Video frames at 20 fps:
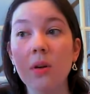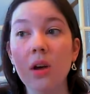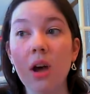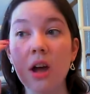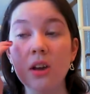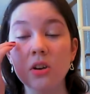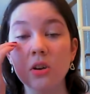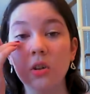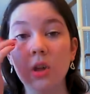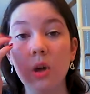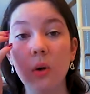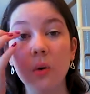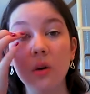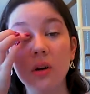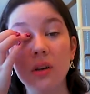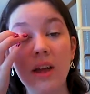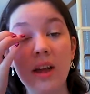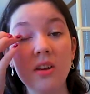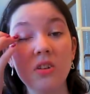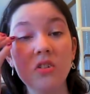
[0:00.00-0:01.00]
on your
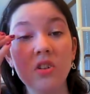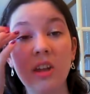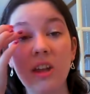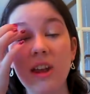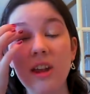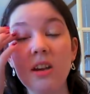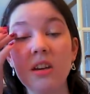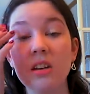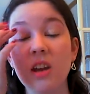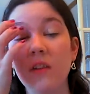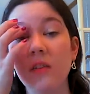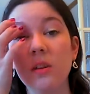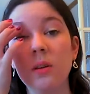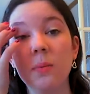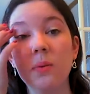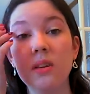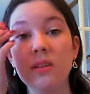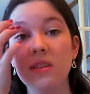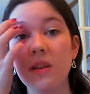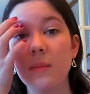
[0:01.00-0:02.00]
lower lash line, definitely
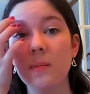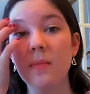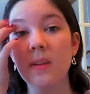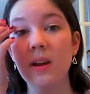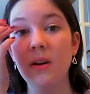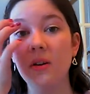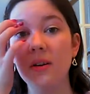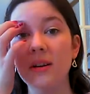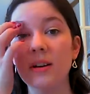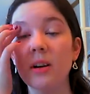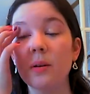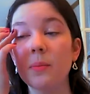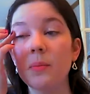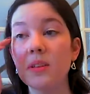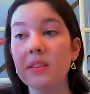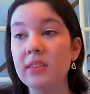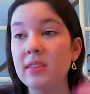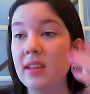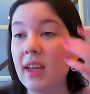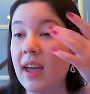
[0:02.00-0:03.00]
put some there. It'll help
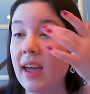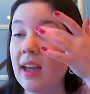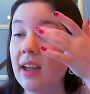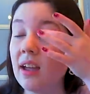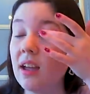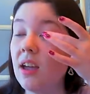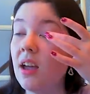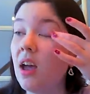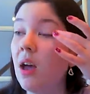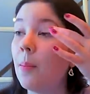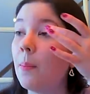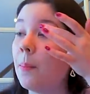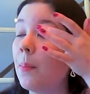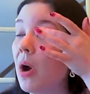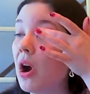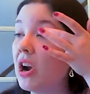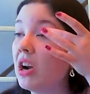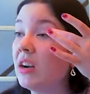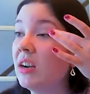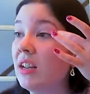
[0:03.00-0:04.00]
it stick.
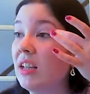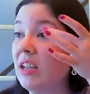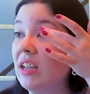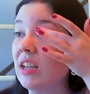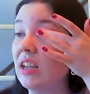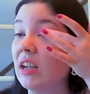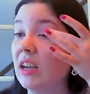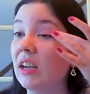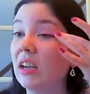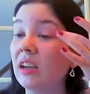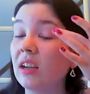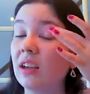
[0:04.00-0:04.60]
Barney!